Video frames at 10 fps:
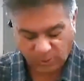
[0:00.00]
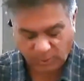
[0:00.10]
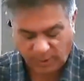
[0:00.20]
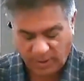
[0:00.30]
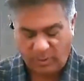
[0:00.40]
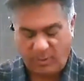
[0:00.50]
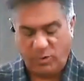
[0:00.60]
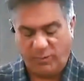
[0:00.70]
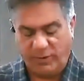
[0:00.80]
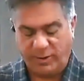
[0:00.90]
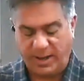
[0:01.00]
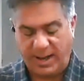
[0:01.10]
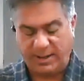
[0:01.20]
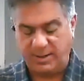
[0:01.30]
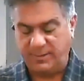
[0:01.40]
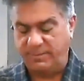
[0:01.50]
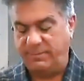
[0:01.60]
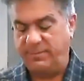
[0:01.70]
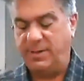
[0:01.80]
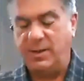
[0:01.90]
We want to remove our tank.
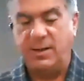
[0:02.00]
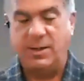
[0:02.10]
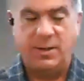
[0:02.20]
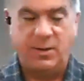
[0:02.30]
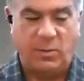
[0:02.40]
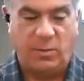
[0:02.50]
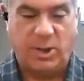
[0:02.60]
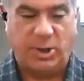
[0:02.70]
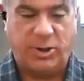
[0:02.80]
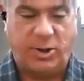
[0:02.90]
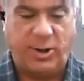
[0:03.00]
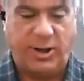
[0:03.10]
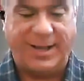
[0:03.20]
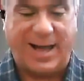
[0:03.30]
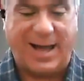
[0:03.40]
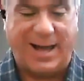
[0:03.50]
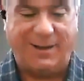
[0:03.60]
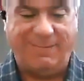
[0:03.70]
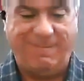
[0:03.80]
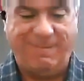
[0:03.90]
We want to turn the
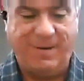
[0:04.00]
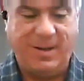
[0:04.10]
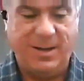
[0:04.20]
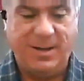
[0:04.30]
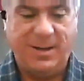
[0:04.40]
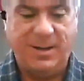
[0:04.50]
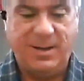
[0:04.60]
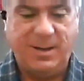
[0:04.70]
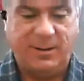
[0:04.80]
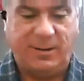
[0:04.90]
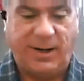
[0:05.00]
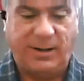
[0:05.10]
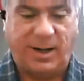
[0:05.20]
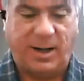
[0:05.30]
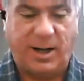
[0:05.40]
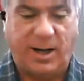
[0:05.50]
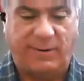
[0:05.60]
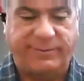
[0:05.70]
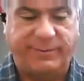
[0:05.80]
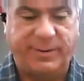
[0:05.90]
dial. Right, on
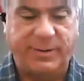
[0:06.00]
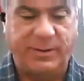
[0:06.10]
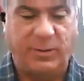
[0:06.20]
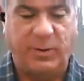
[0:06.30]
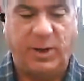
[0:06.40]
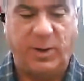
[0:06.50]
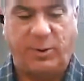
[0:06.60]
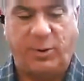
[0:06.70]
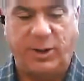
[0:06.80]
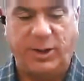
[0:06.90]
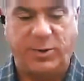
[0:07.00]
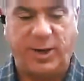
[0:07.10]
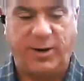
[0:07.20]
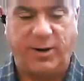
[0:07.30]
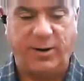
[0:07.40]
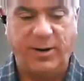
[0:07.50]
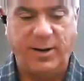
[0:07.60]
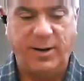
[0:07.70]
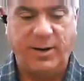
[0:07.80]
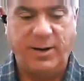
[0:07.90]
off. We're going to pull the trigger,
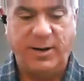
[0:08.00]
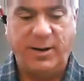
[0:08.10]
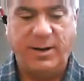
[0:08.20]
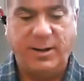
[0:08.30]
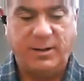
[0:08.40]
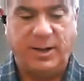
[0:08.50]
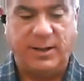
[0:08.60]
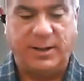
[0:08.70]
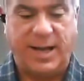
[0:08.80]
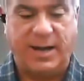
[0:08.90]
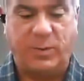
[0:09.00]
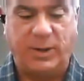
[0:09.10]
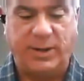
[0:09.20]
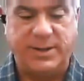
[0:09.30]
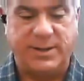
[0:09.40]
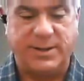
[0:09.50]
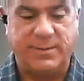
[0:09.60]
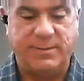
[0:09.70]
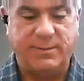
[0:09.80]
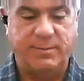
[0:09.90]
and the tank releases.